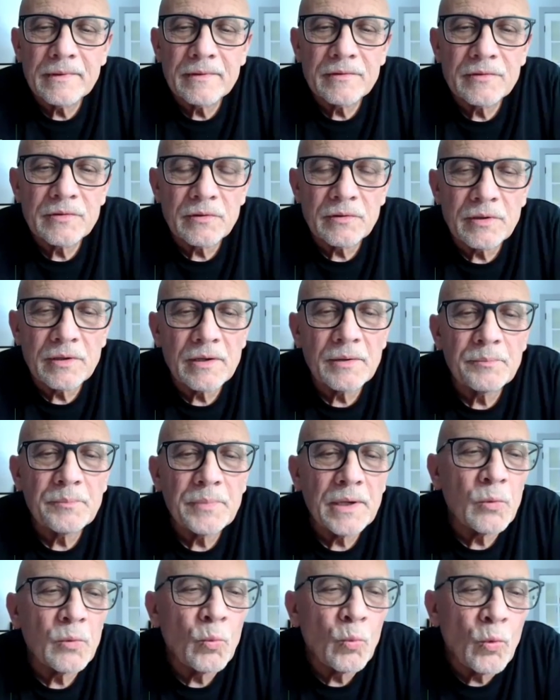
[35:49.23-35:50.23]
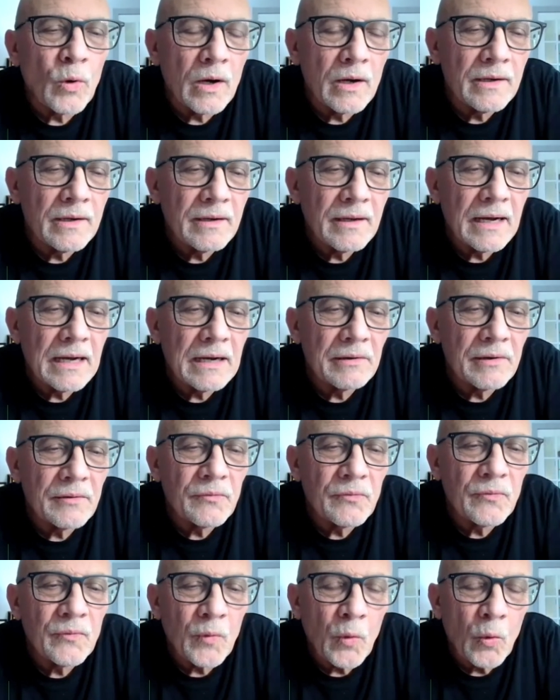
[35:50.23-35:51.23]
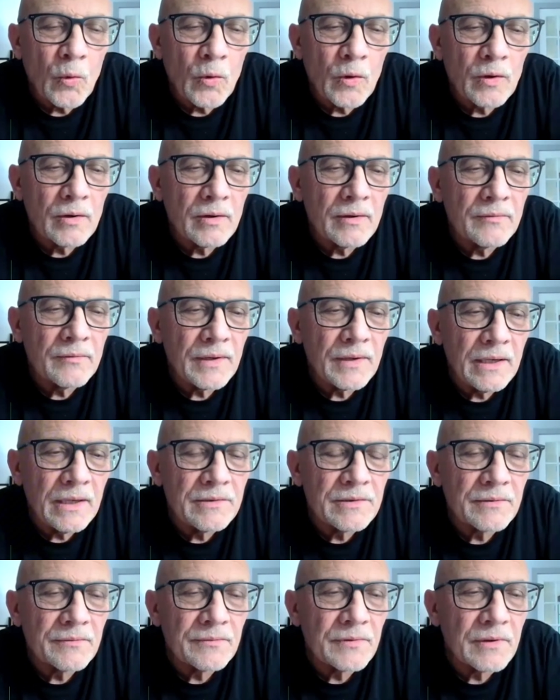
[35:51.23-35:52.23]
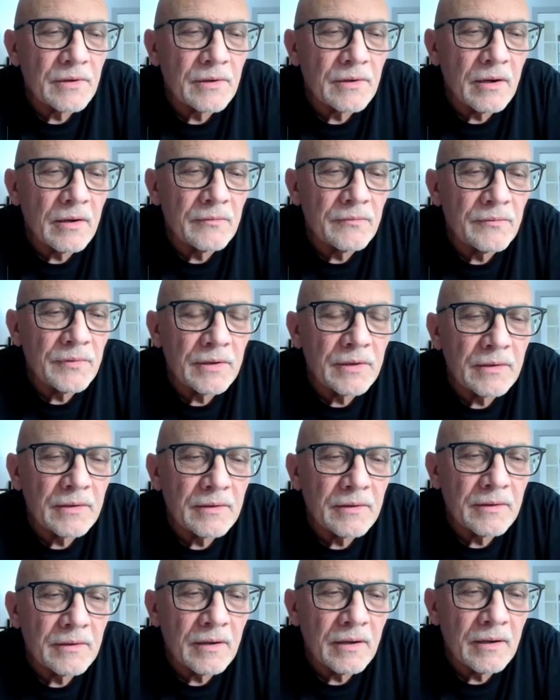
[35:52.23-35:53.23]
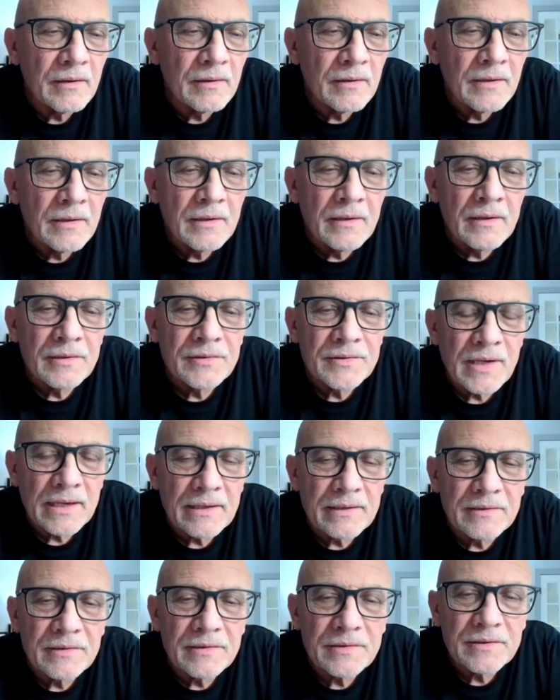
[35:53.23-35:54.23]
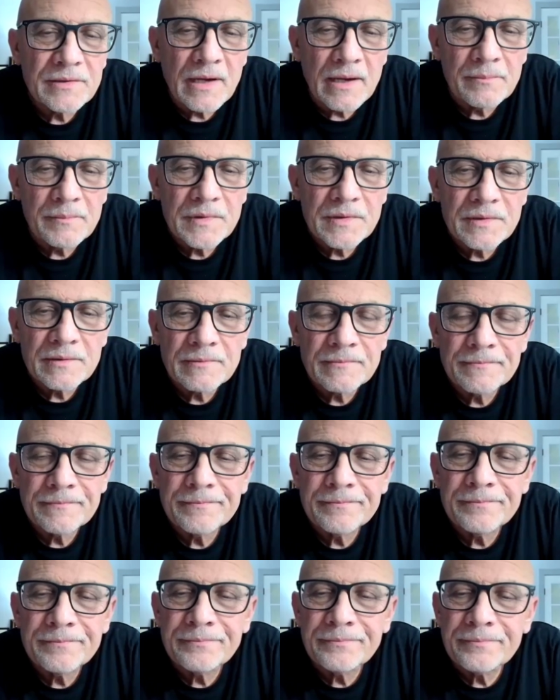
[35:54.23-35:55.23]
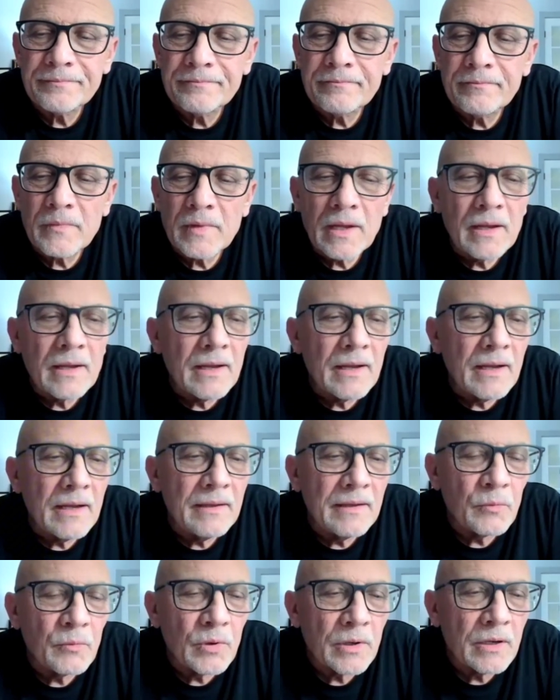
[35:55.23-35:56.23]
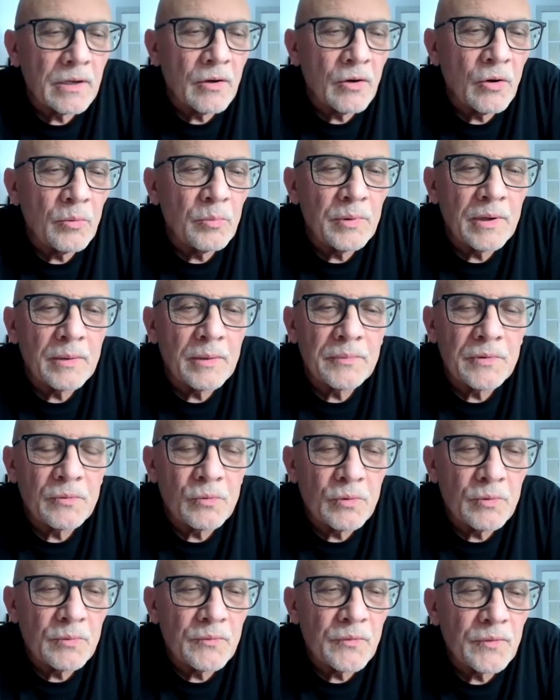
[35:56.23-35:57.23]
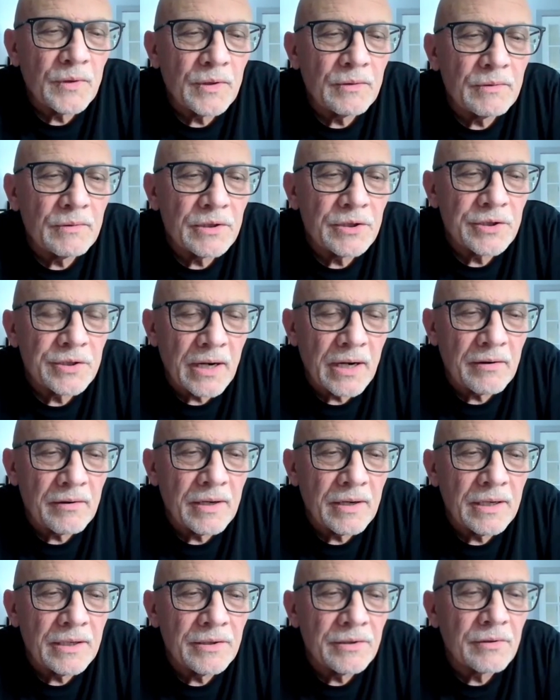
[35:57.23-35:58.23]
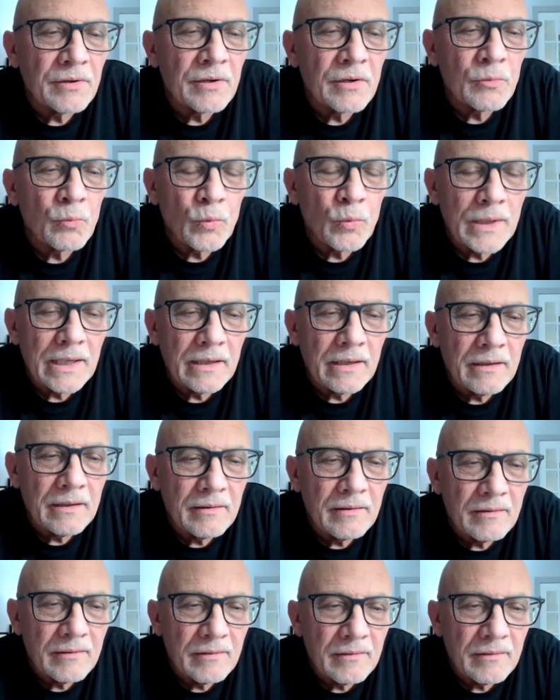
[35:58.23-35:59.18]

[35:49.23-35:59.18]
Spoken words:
So you're going to pick 1 out of 4 of each of the sentence stems, and then we're going to open up the room for you to share, and you're going to read,